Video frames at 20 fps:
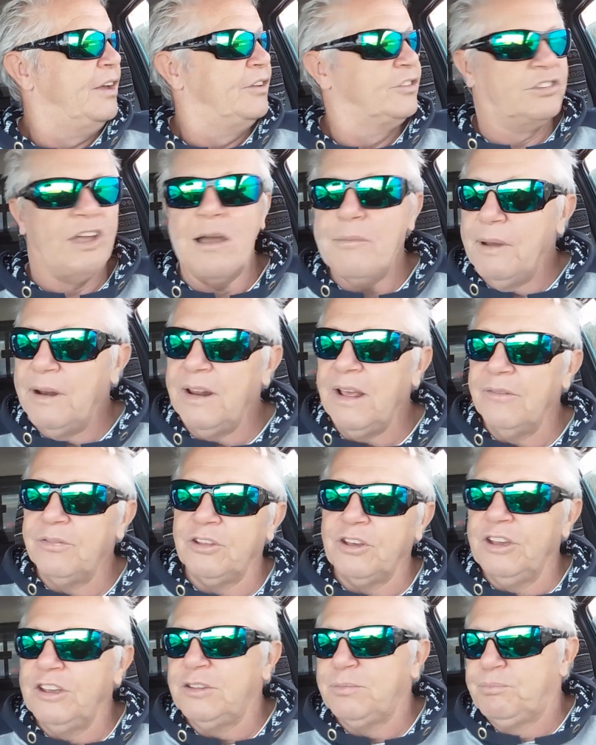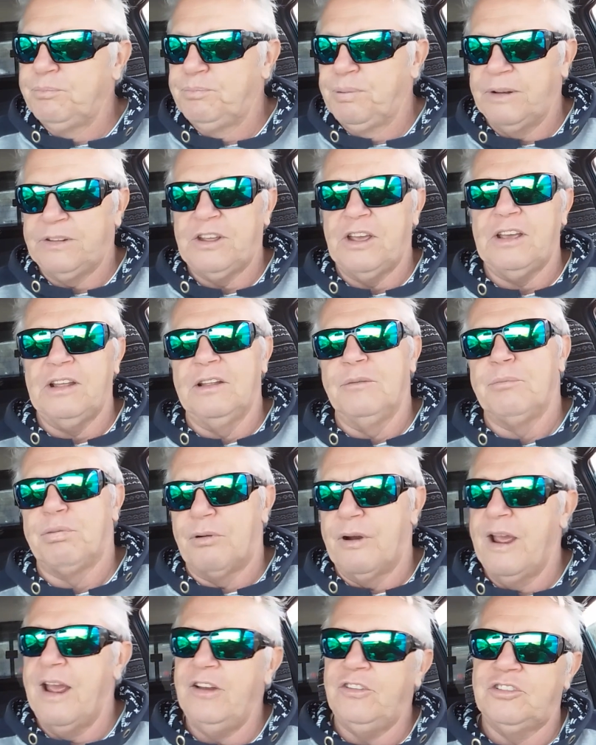So many of these particular
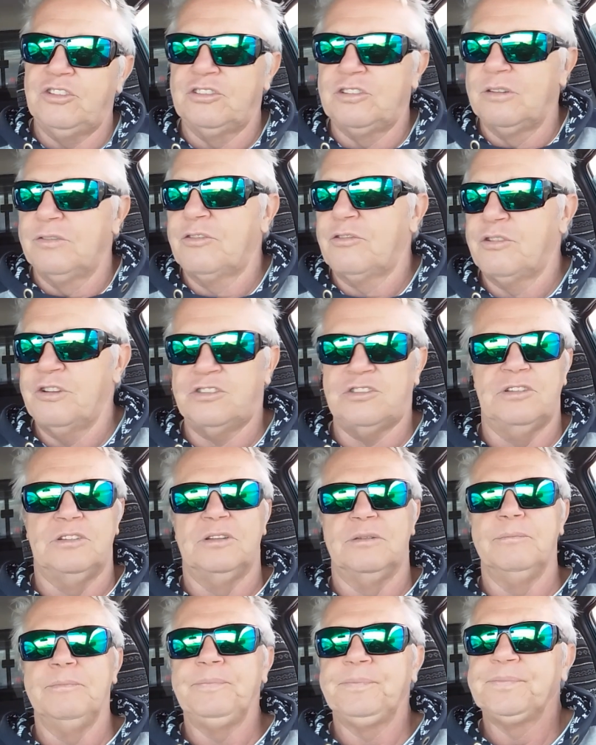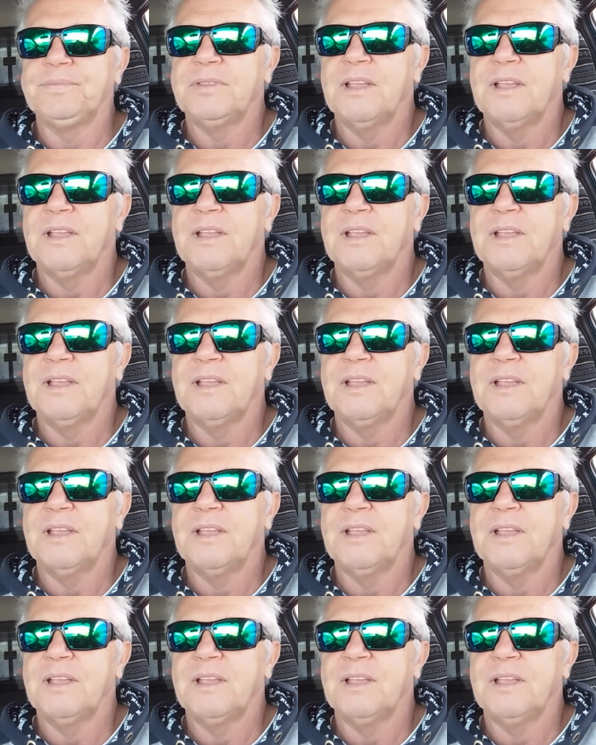branches of Christendom